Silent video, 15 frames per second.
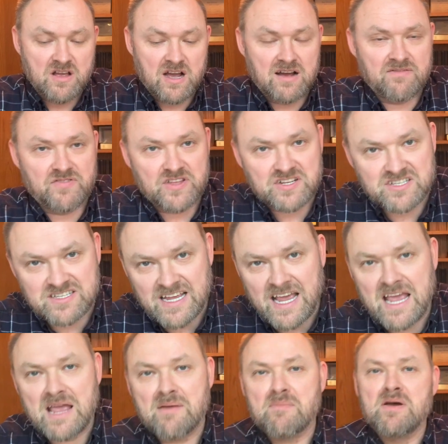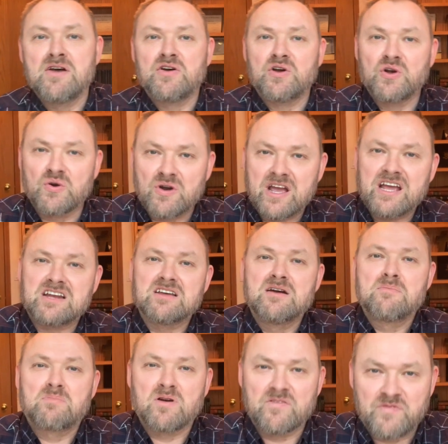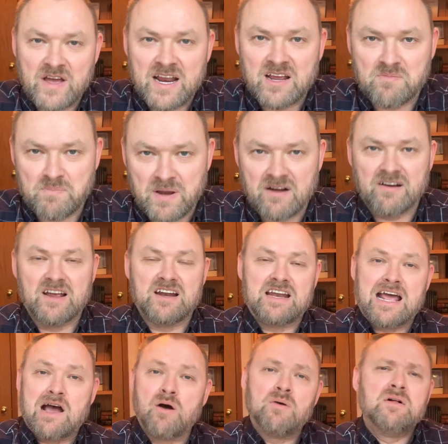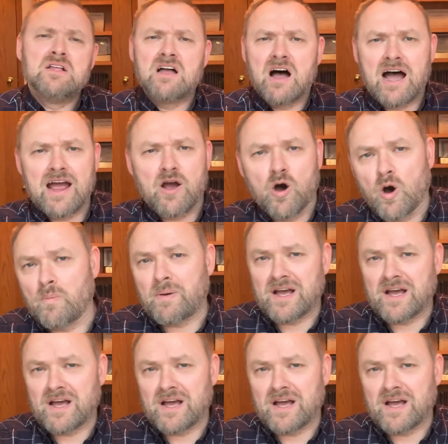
of the same great prophetic period. Now, I hope